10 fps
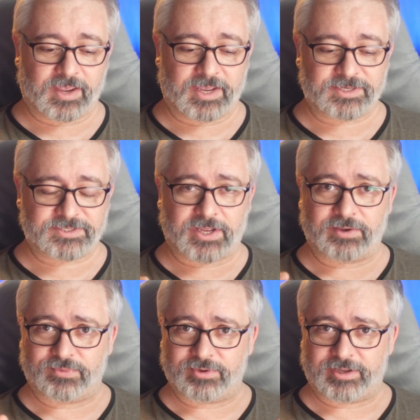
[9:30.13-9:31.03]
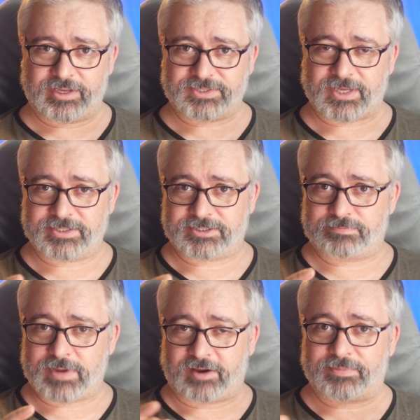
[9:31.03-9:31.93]
as
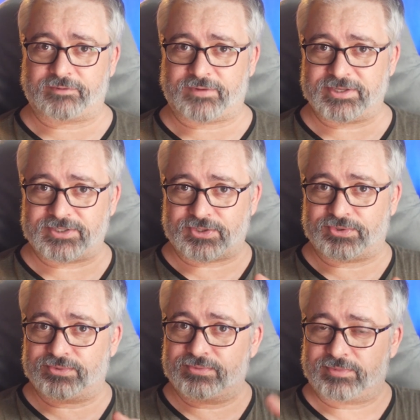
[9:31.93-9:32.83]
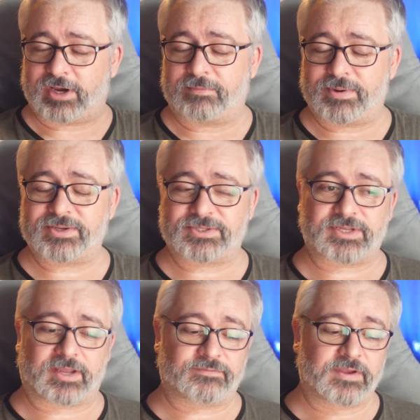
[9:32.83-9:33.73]
Harry Potter fans do the Harry Potter
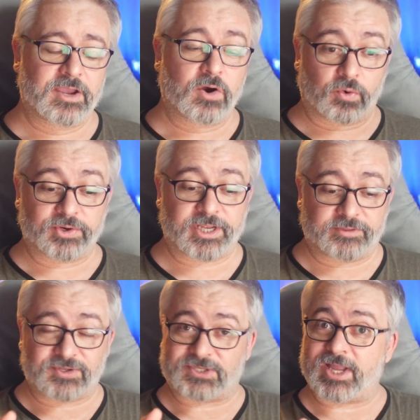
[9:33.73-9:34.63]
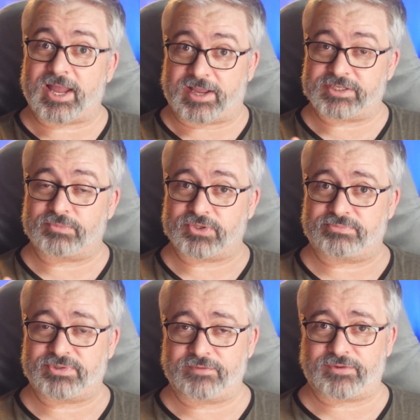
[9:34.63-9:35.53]
stuff, or indeed the stars more
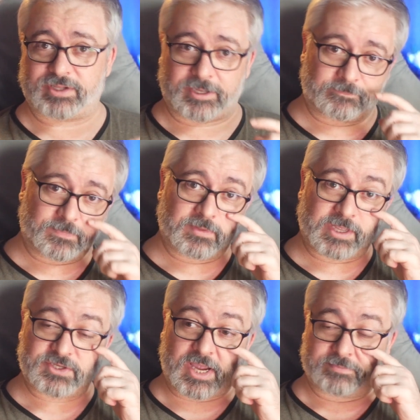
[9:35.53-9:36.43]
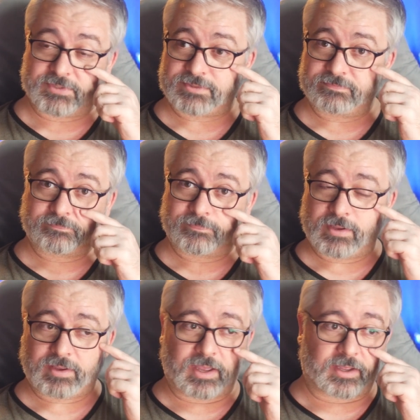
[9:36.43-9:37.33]
specifically, like James
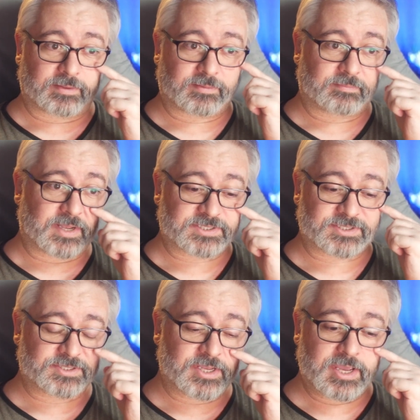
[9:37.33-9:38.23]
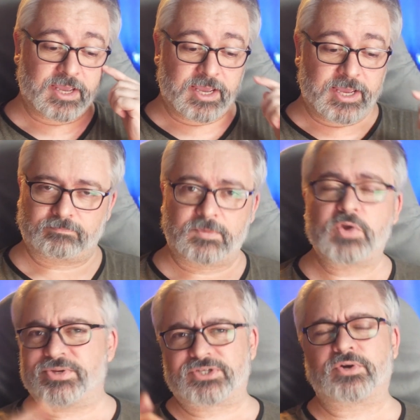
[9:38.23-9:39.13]
Masters,
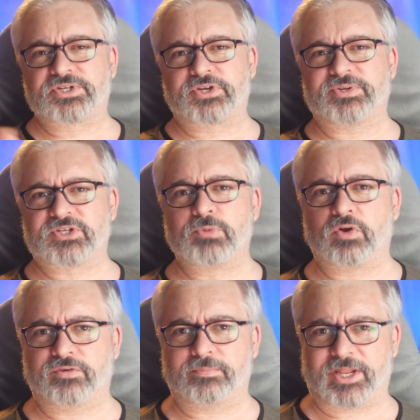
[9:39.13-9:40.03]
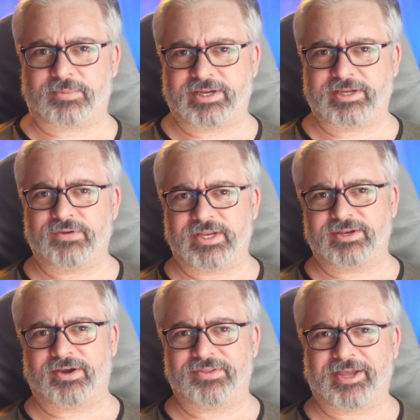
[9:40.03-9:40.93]
who was also in Smallville, by the way, if you
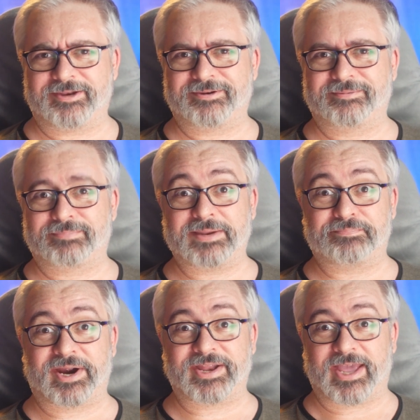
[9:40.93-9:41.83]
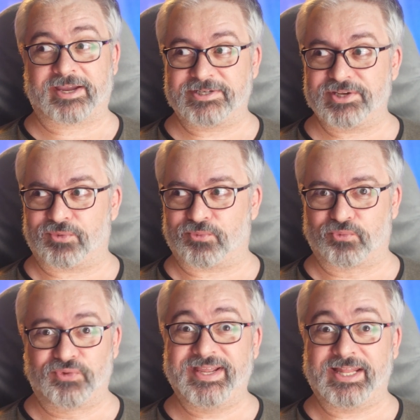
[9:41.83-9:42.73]
didn't know that, played Brainiac, did it
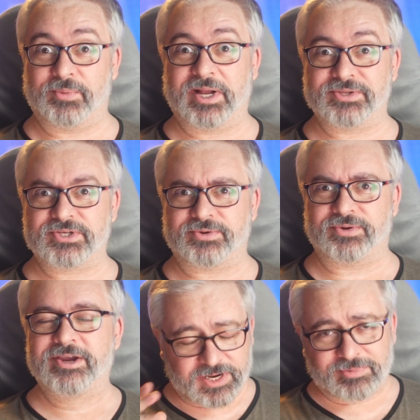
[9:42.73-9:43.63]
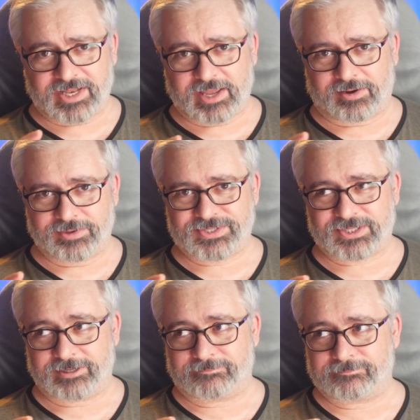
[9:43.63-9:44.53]
really well too. But I would lay
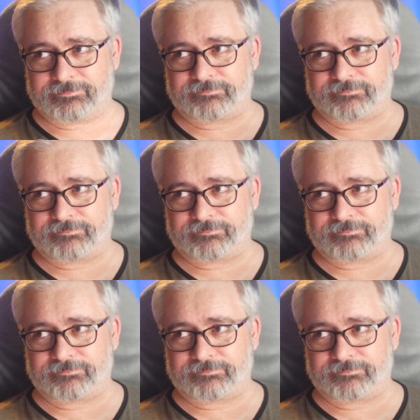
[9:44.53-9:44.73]
odds that